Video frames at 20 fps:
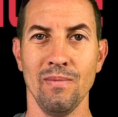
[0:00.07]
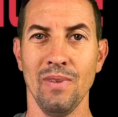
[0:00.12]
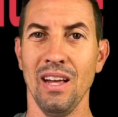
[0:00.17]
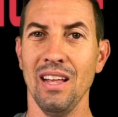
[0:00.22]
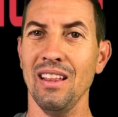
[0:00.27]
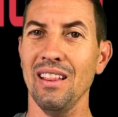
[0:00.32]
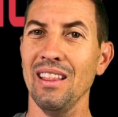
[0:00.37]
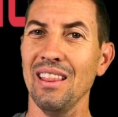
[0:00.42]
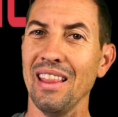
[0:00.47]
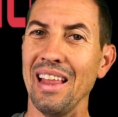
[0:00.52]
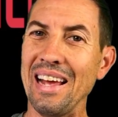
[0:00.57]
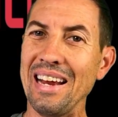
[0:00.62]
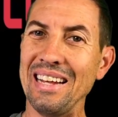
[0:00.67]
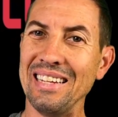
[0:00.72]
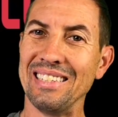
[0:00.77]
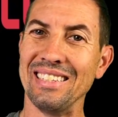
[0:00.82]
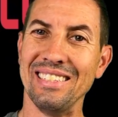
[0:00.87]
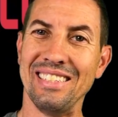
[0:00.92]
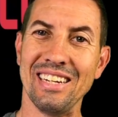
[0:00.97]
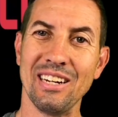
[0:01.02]
Ladies
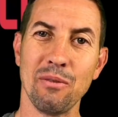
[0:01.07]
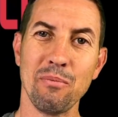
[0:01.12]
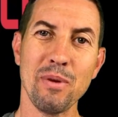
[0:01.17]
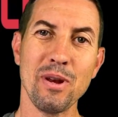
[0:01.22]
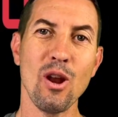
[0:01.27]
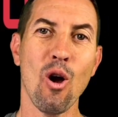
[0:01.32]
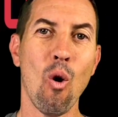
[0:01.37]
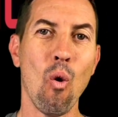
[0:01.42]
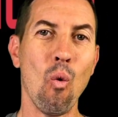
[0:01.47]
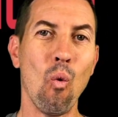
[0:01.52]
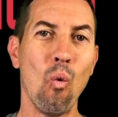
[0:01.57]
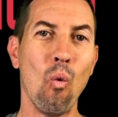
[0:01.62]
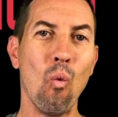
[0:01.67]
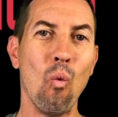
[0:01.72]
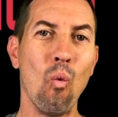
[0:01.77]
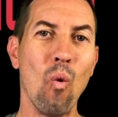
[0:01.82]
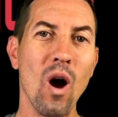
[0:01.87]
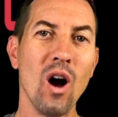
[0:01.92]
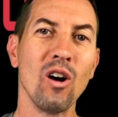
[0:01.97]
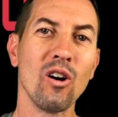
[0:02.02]
and gentlemen,
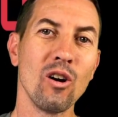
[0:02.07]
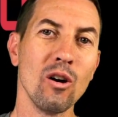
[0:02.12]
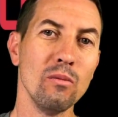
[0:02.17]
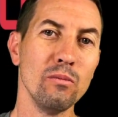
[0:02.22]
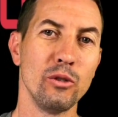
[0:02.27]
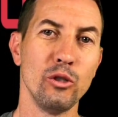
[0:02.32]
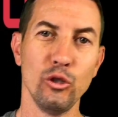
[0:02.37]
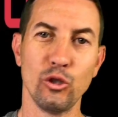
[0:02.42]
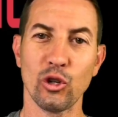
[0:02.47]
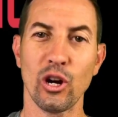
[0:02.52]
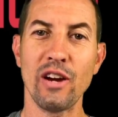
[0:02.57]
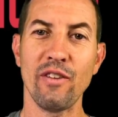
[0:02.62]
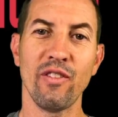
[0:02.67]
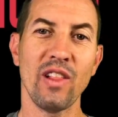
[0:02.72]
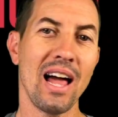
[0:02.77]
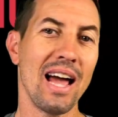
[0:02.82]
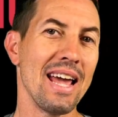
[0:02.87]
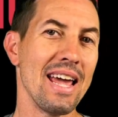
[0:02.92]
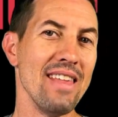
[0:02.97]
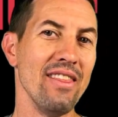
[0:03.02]
welcome to
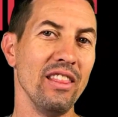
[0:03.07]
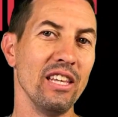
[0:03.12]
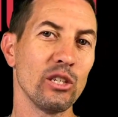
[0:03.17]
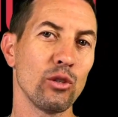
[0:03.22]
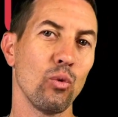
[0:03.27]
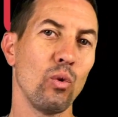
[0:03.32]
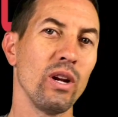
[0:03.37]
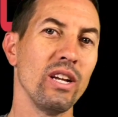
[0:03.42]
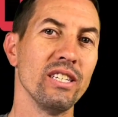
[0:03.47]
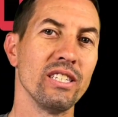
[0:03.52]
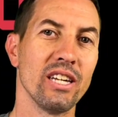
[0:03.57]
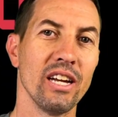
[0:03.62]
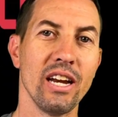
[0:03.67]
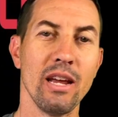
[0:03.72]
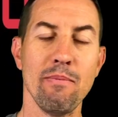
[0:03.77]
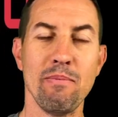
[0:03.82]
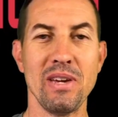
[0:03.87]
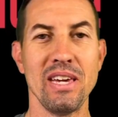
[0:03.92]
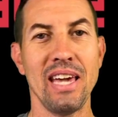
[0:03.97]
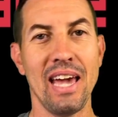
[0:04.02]
TradeFly, and this one is going to
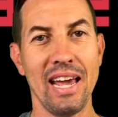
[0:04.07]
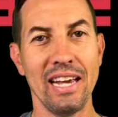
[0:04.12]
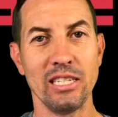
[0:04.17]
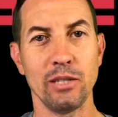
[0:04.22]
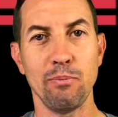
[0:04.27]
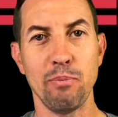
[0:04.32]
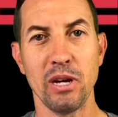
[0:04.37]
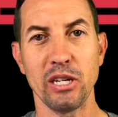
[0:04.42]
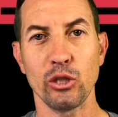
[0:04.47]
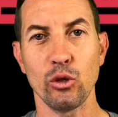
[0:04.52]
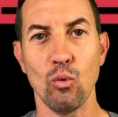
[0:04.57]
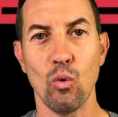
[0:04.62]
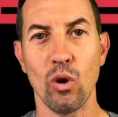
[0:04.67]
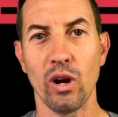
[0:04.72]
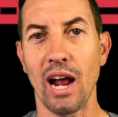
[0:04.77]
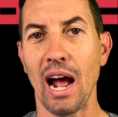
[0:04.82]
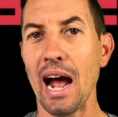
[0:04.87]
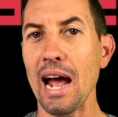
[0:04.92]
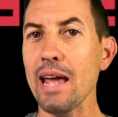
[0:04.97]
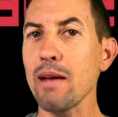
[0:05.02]
be a special one.
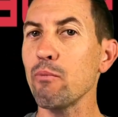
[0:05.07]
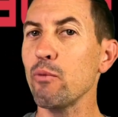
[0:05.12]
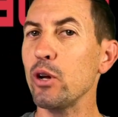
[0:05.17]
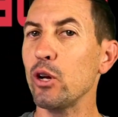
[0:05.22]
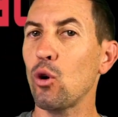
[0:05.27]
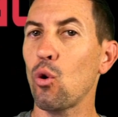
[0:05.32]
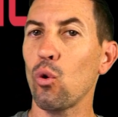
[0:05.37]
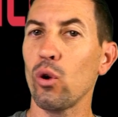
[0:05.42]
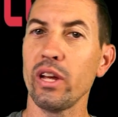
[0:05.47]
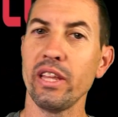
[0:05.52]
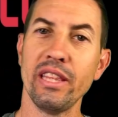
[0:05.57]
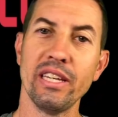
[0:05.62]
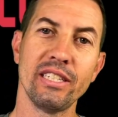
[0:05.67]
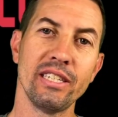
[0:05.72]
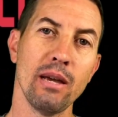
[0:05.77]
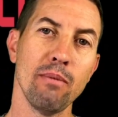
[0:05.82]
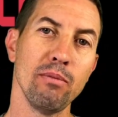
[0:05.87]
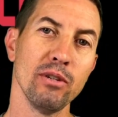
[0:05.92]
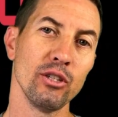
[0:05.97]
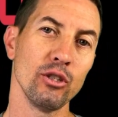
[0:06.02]
I am recording this
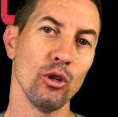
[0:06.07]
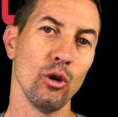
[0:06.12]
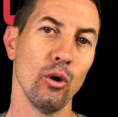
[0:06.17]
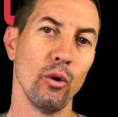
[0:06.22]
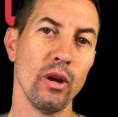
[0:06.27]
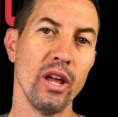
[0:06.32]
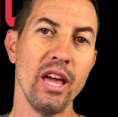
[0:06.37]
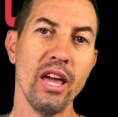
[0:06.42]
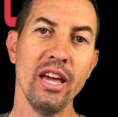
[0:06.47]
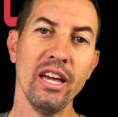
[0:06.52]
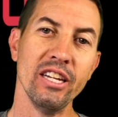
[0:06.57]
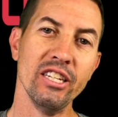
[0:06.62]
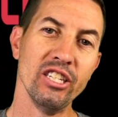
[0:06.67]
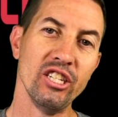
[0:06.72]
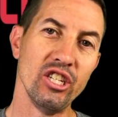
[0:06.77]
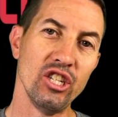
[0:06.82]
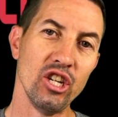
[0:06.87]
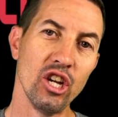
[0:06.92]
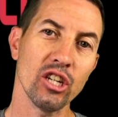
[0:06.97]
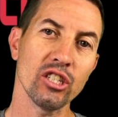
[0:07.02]
episode
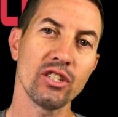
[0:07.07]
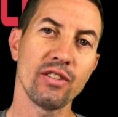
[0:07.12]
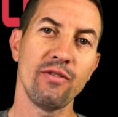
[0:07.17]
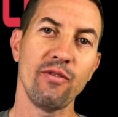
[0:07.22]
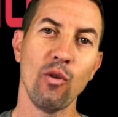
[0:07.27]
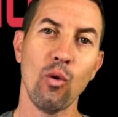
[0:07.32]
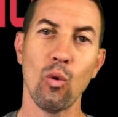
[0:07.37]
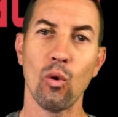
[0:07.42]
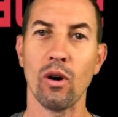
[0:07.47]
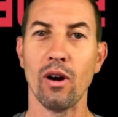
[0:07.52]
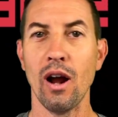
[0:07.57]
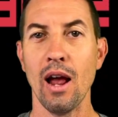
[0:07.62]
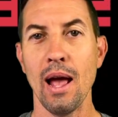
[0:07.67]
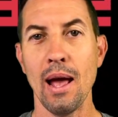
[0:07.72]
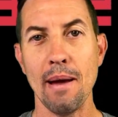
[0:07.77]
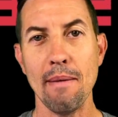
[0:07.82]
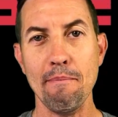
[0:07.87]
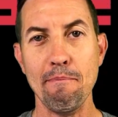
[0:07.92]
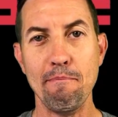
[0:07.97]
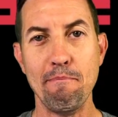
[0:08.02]
just for
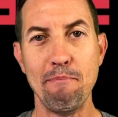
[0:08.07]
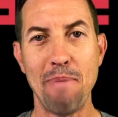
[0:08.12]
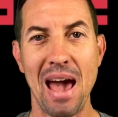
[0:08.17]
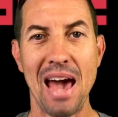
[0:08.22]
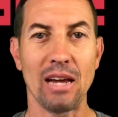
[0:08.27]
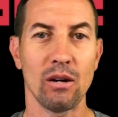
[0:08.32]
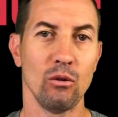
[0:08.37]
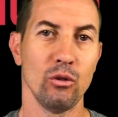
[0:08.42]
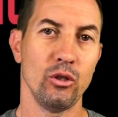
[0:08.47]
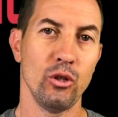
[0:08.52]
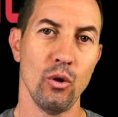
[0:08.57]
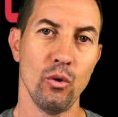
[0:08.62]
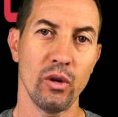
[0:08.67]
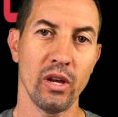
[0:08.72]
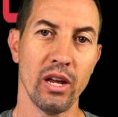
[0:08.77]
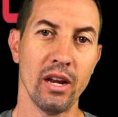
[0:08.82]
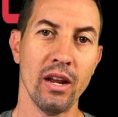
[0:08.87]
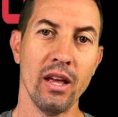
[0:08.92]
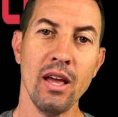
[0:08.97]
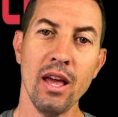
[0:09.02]
Battle
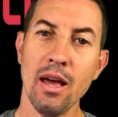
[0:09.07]
Token.